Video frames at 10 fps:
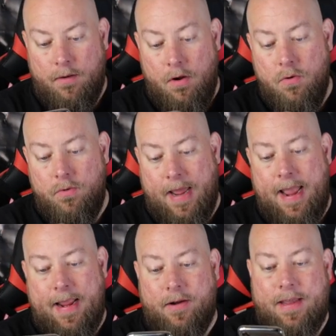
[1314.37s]
Ooh,
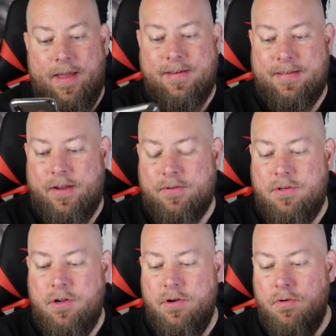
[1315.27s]
dang, okay, that sells
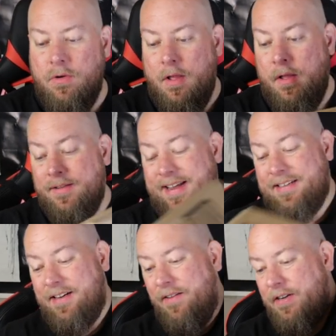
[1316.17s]
new. It's
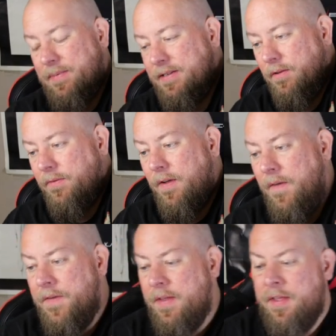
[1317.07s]
actually kind of expensive.